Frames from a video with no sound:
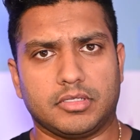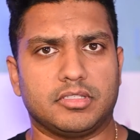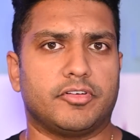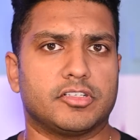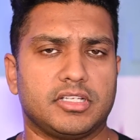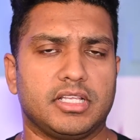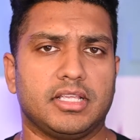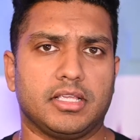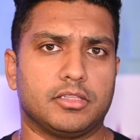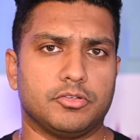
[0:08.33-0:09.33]
diversity,
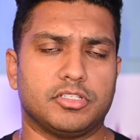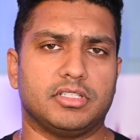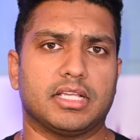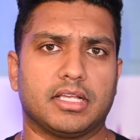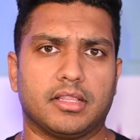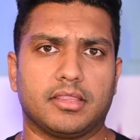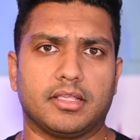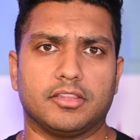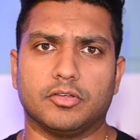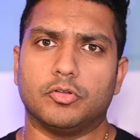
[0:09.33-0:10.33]
inclusion, that kind of thing,
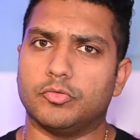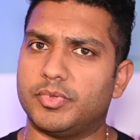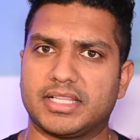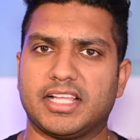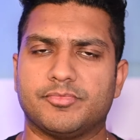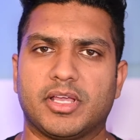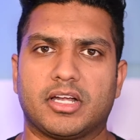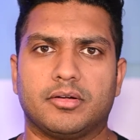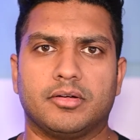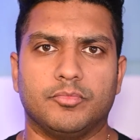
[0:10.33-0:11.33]
and the whole Black Lives
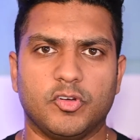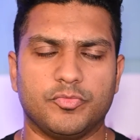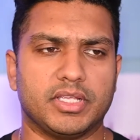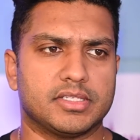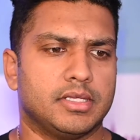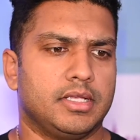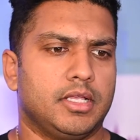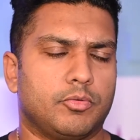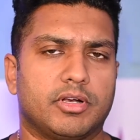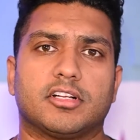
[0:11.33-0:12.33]
Matter movement,
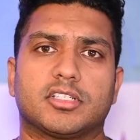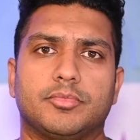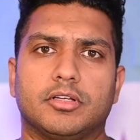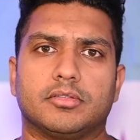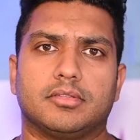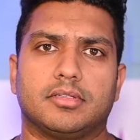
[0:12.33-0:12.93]
where I talked about